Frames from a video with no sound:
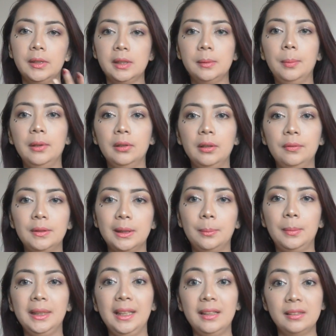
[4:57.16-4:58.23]
it's better if
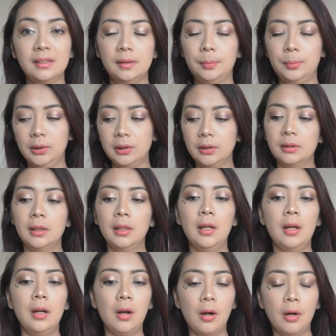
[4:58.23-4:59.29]
somebody else just put it
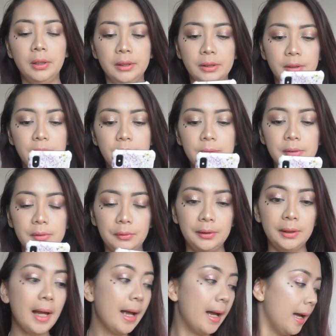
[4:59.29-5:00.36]
on you. So
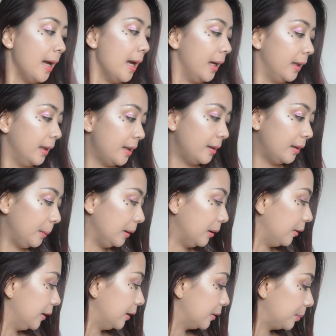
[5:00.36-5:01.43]
yeah, and then let me
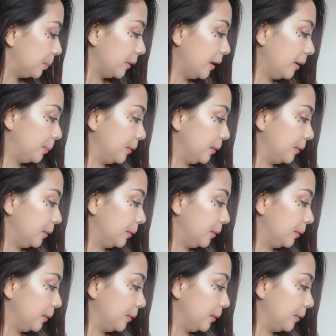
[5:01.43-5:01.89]
go ahead and